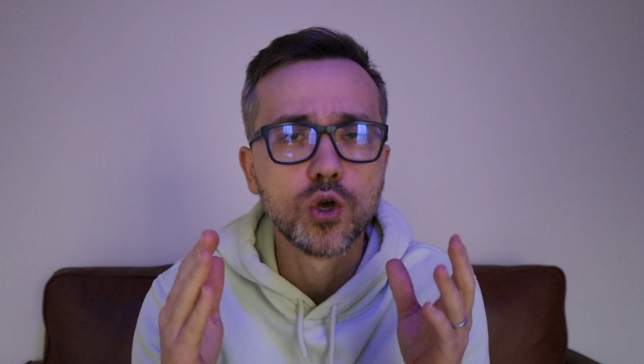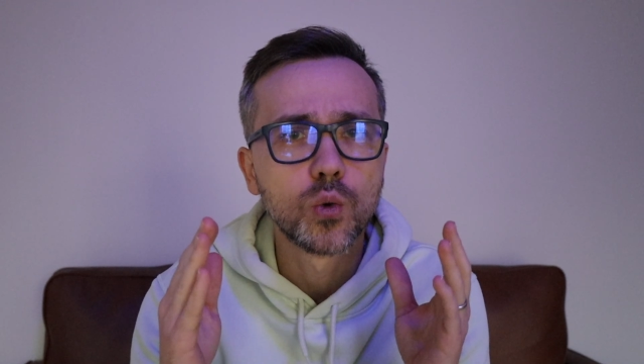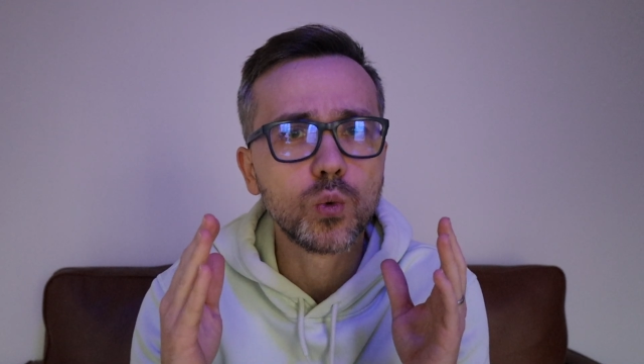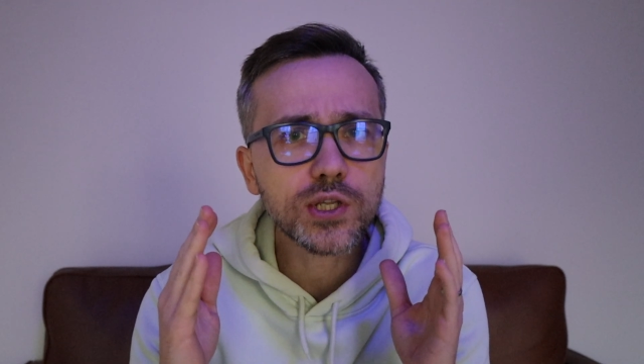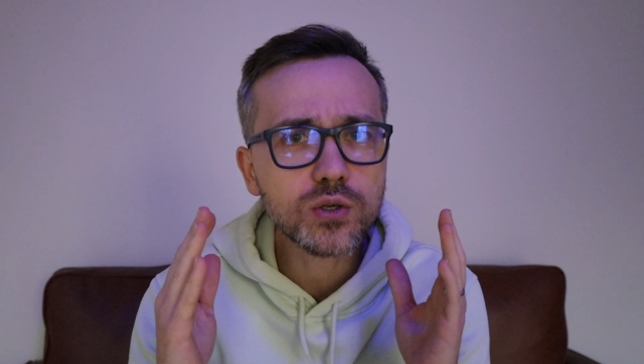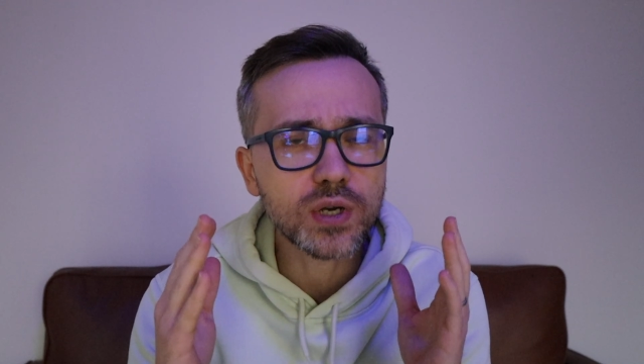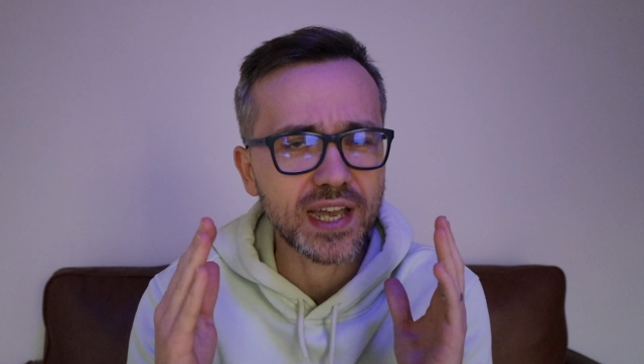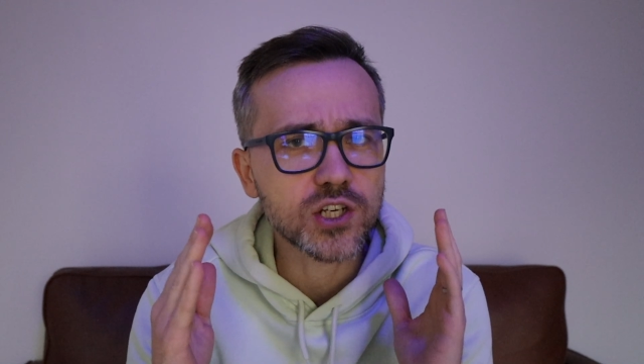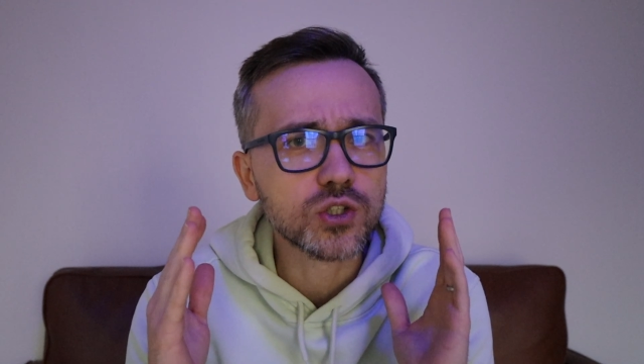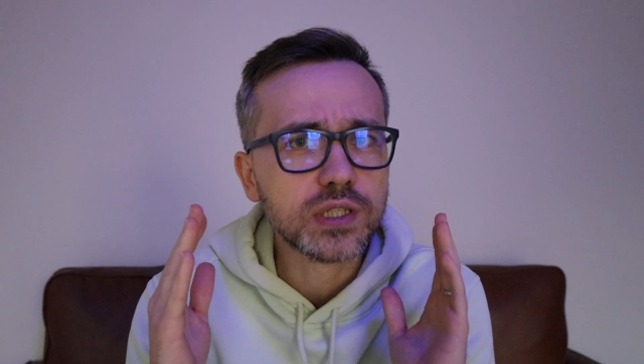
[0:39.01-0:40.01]
what do you
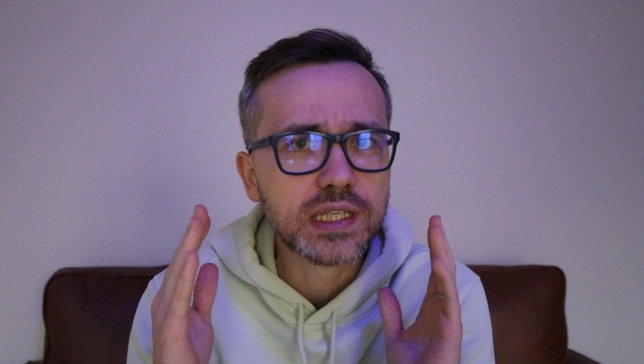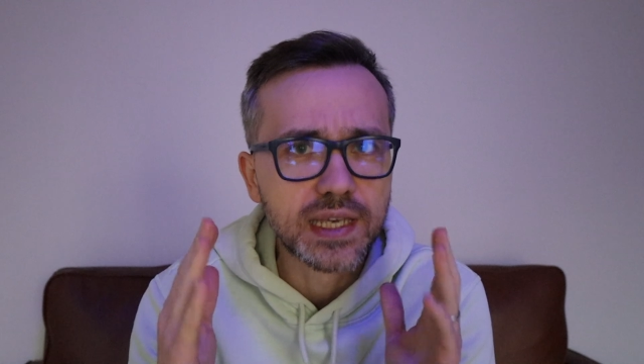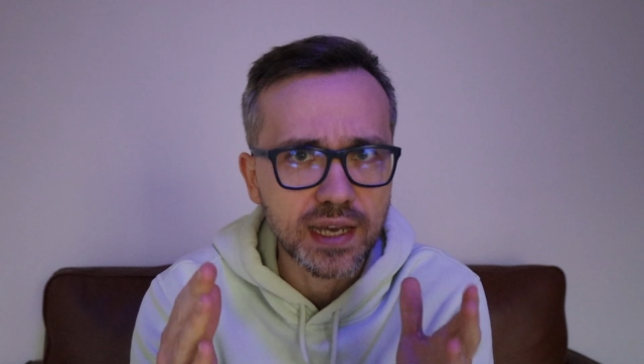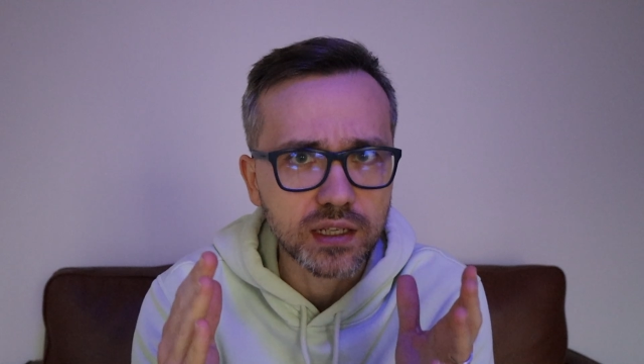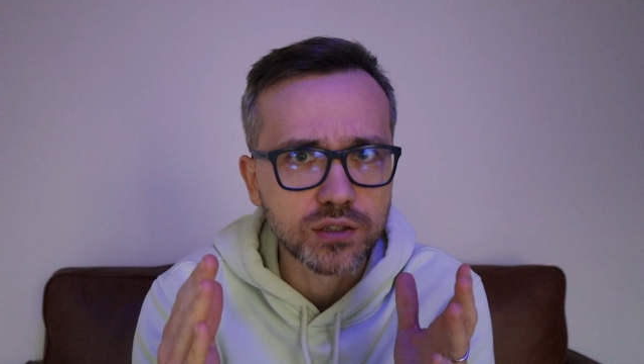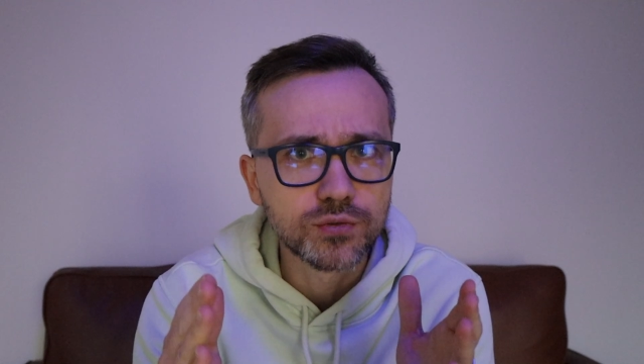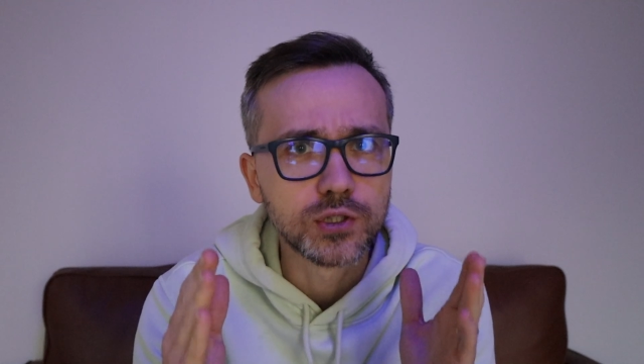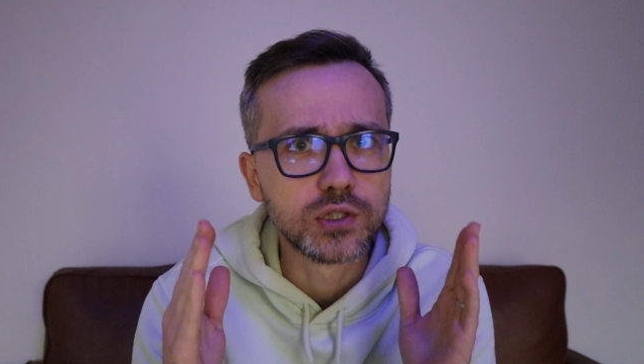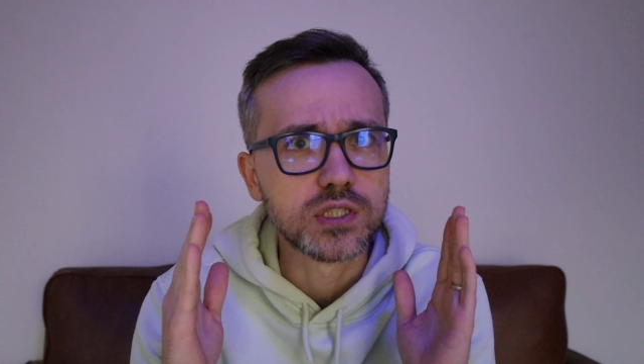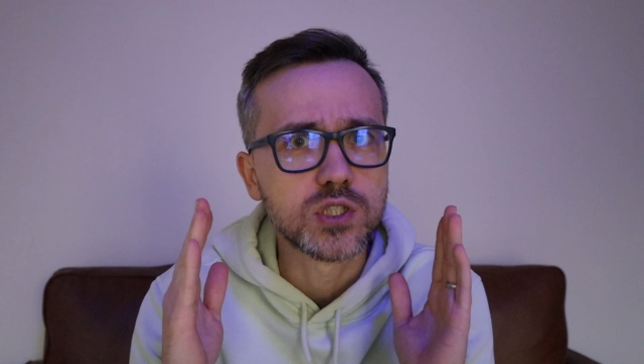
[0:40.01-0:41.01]
actually get for
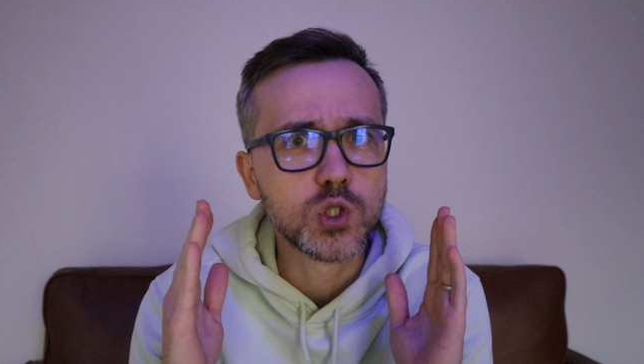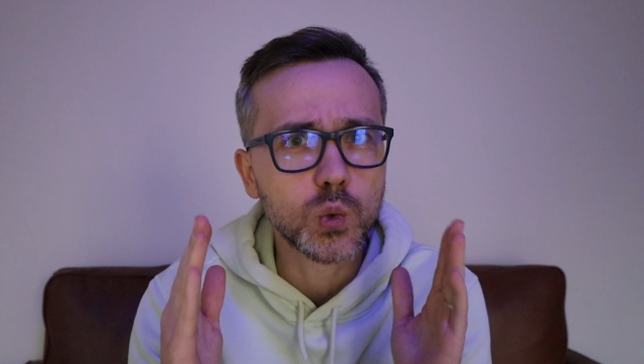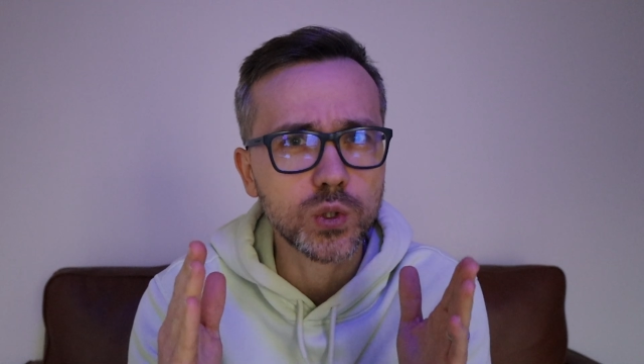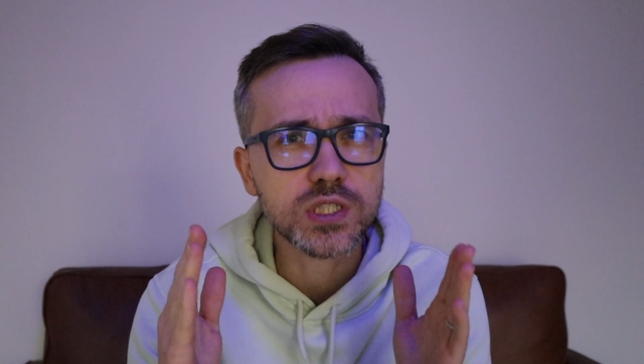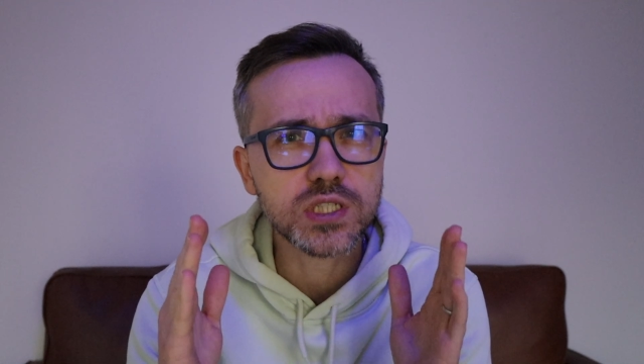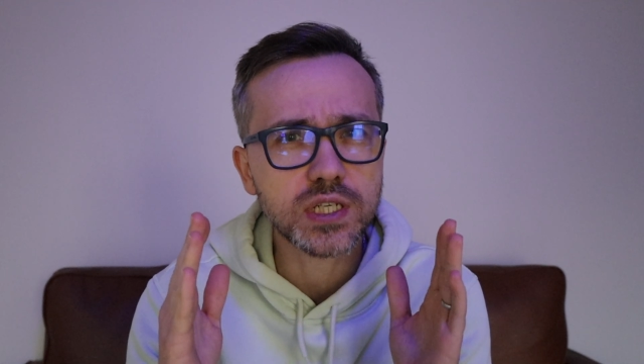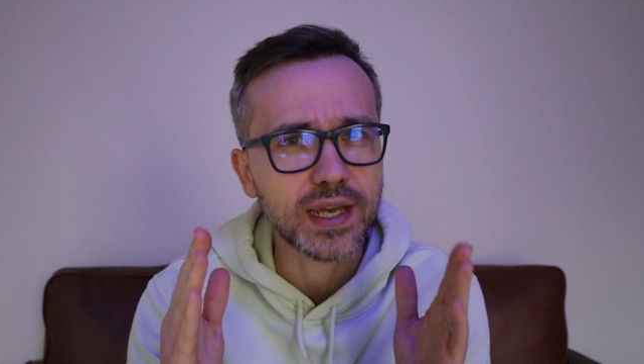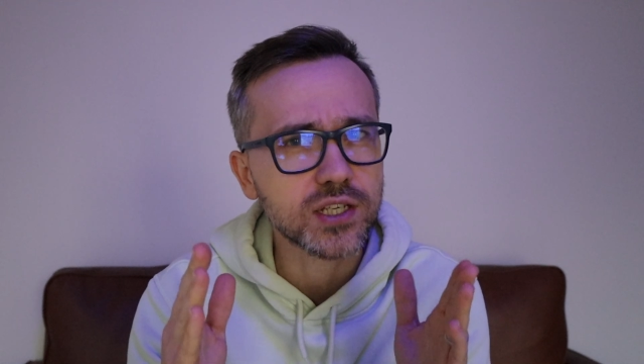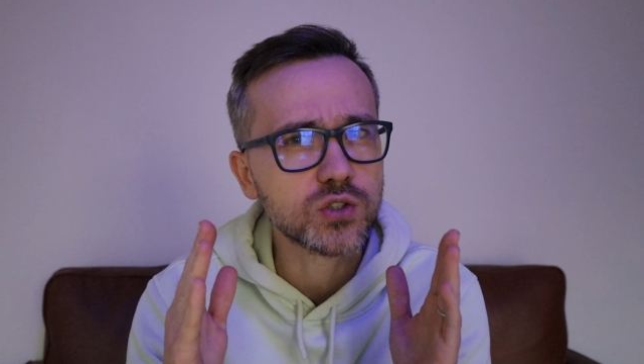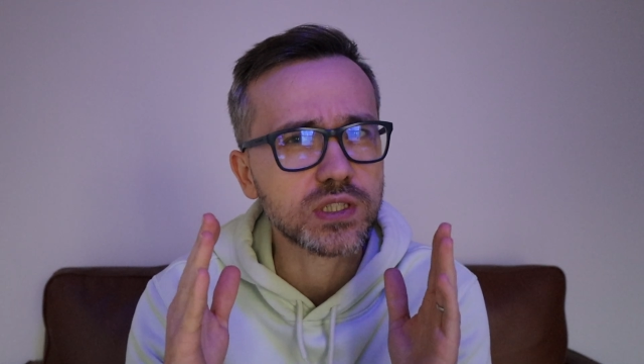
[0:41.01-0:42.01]
this $20,000
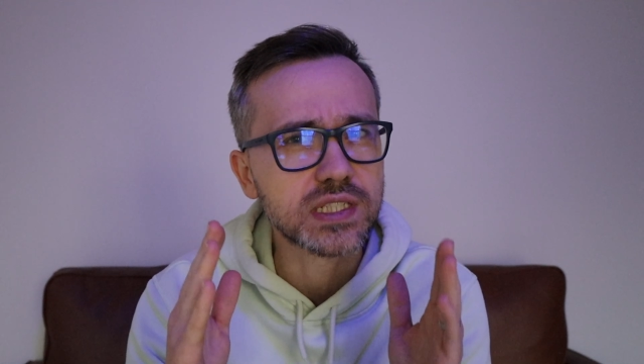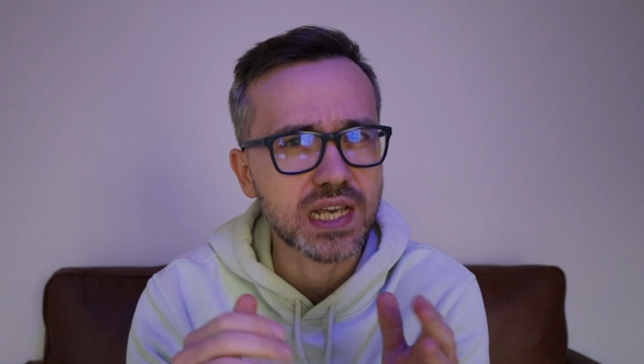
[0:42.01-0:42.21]
extra.